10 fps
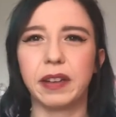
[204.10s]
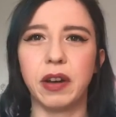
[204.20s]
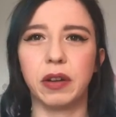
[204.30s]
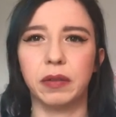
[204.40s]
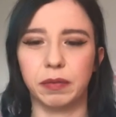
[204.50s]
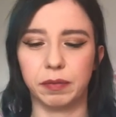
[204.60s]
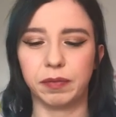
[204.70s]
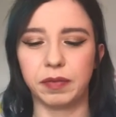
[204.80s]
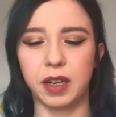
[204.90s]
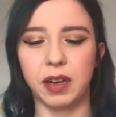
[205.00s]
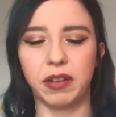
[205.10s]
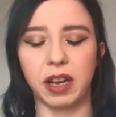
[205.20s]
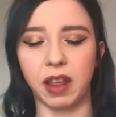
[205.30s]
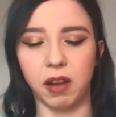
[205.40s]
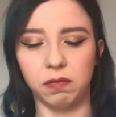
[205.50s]
No. I don't
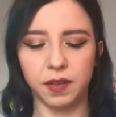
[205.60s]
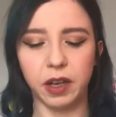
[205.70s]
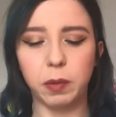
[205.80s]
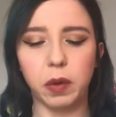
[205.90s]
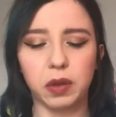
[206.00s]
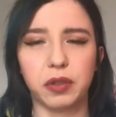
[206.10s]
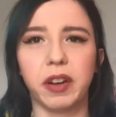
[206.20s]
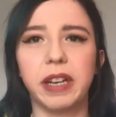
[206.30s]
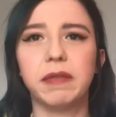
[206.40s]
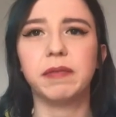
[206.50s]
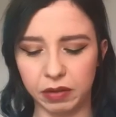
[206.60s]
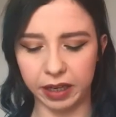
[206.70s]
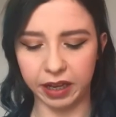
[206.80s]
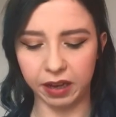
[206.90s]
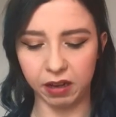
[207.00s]
like that. It's very watery. I don't
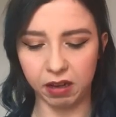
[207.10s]
like it.